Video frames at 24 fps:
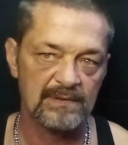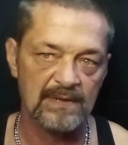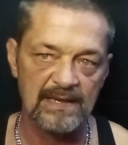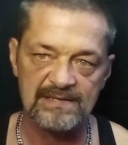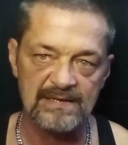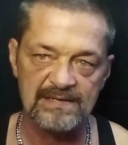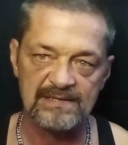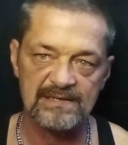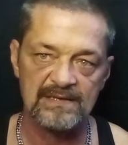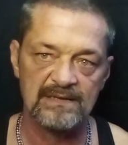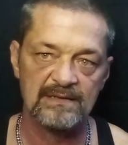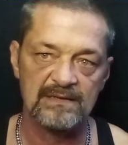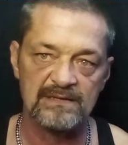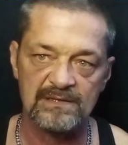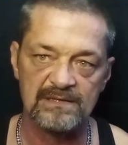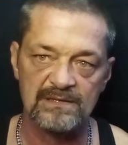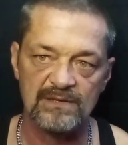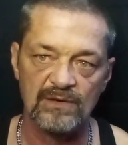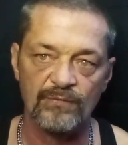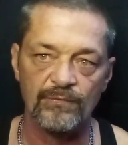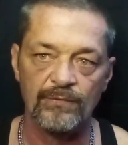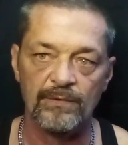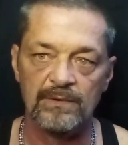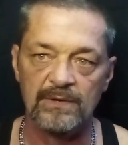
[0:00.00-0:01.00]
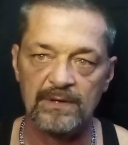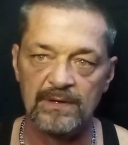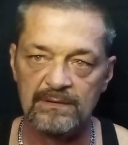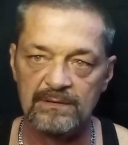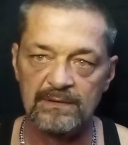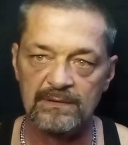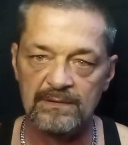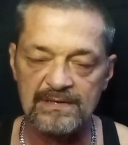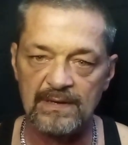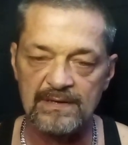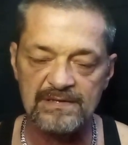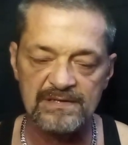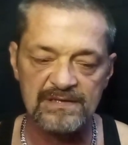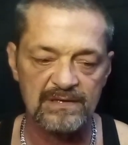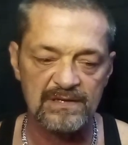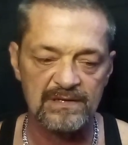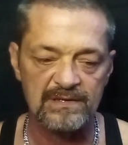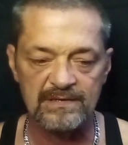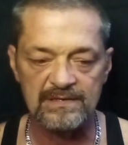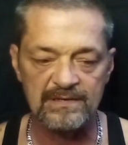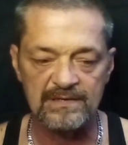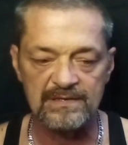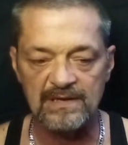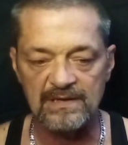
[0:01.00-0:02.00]
they see this differently. They
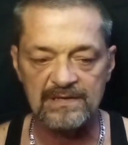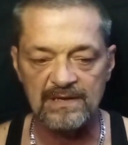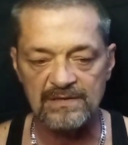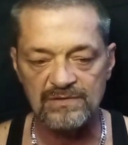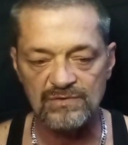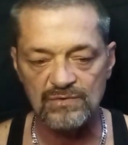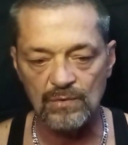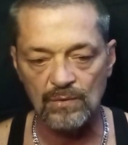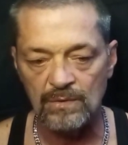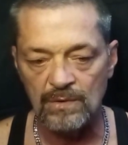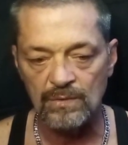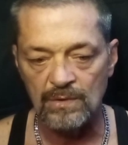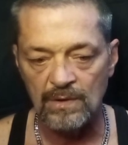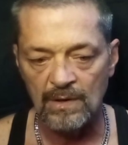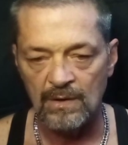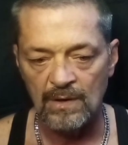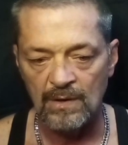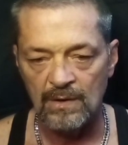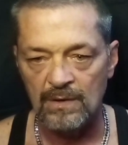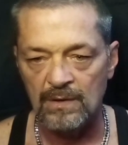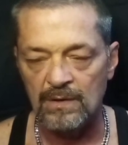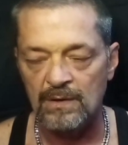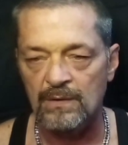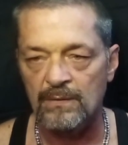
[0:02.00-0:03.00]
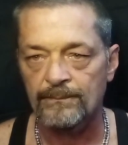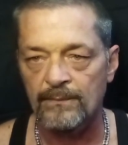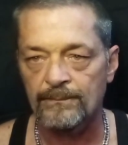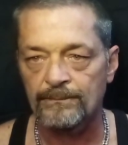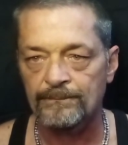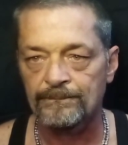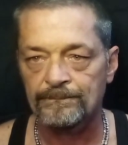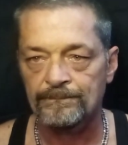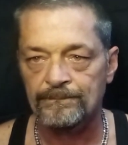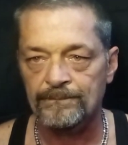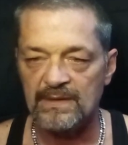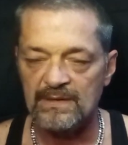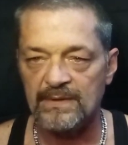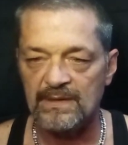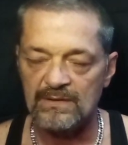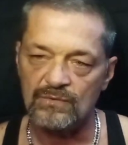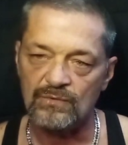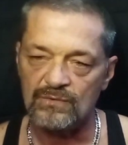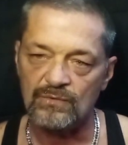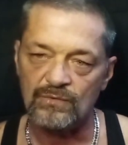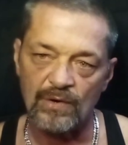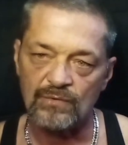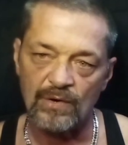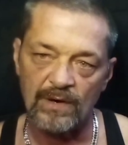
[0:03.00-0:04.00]
see this as your
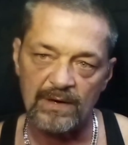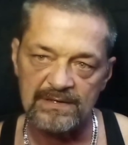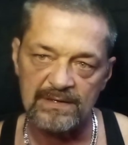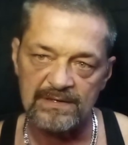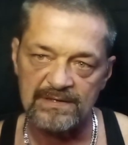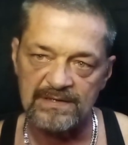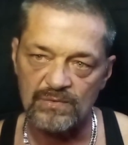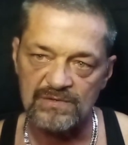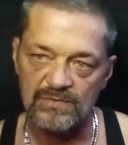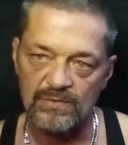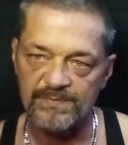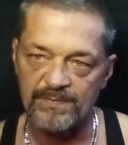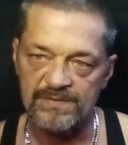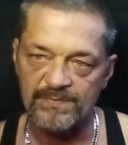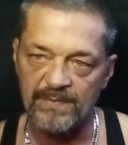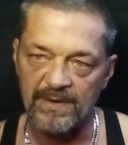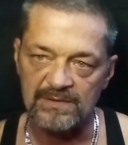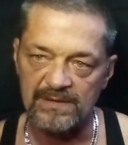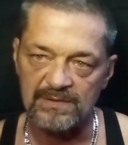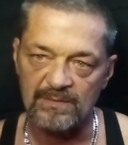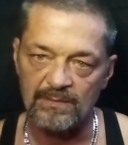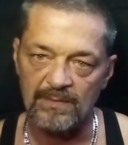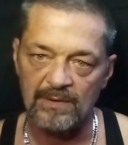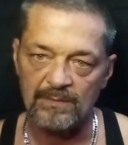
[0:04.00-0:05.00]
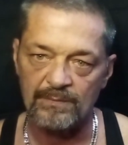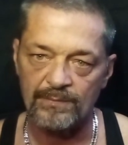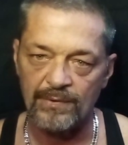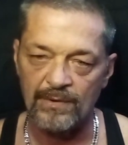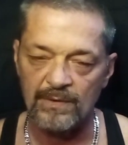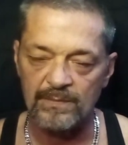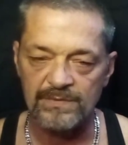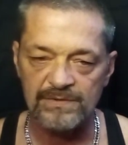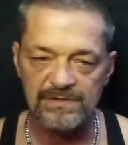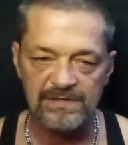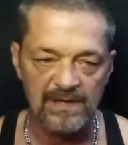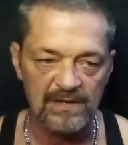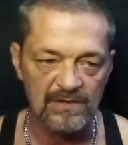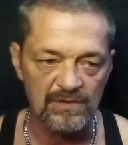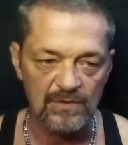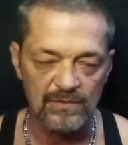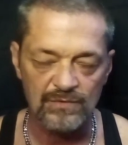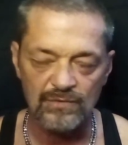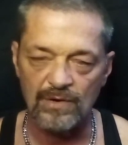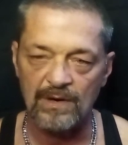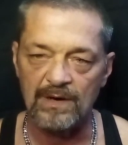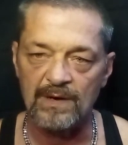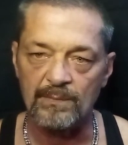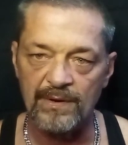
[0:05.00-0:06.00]
trying to disrespect them on purpose, that
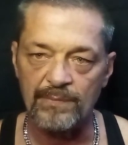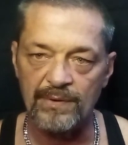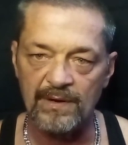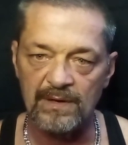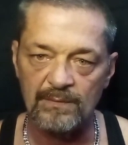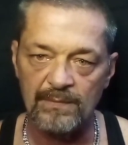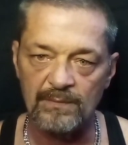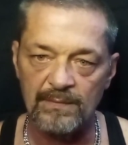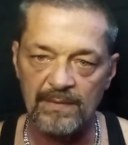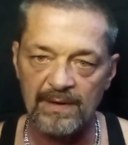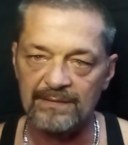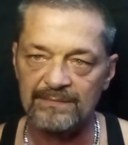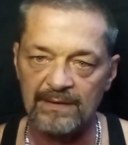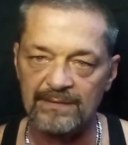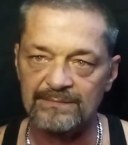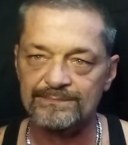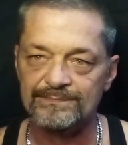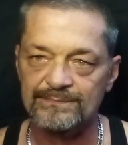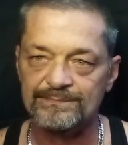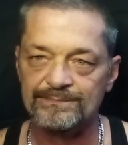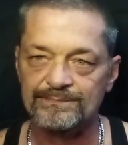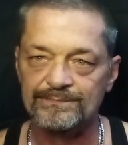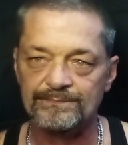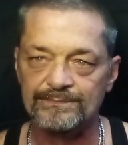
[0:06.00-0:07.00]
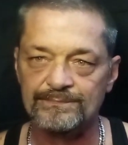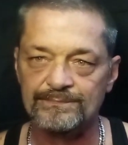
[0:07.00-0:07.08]
you're trying to punk them out.